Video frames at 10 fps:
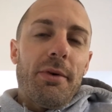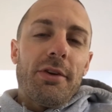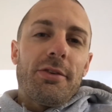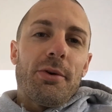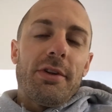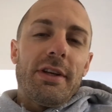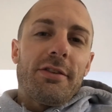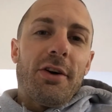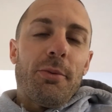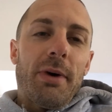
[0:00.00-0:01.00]
So on the
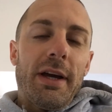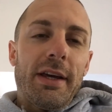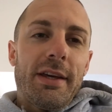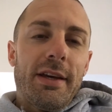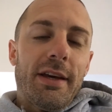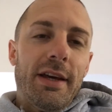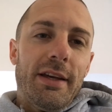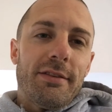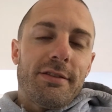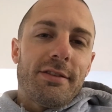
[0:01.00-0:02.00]
Assault bike,
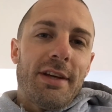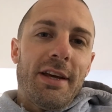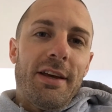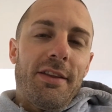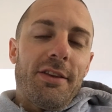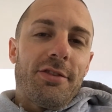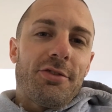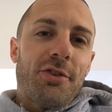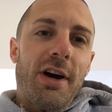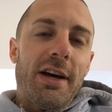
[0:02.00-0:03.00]
the
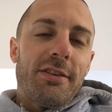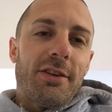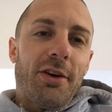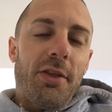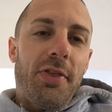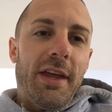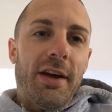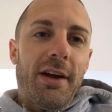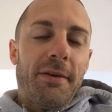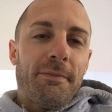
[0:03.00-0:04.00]
strut is a lot
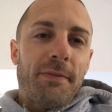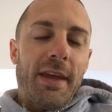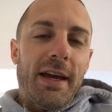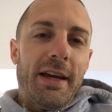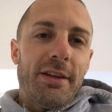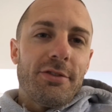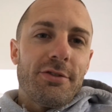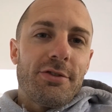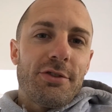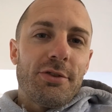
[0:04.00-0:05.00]
thinner,
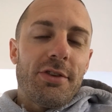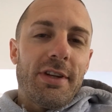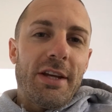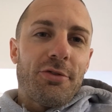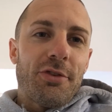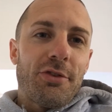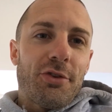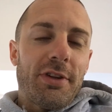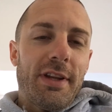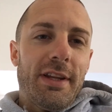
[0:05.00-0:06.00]
and due to the nature of the
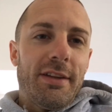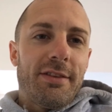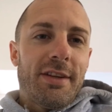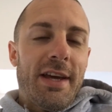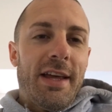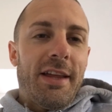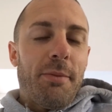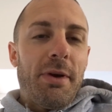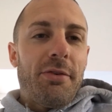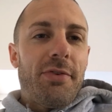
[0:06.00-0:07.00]
joint, then is a
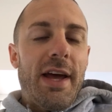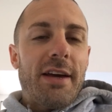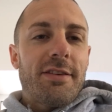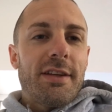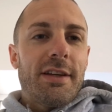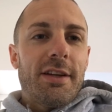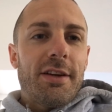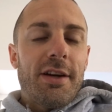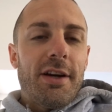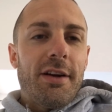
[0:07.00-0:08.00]
bit of flexing can
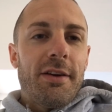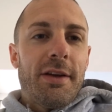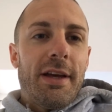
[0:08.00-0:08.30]
occur,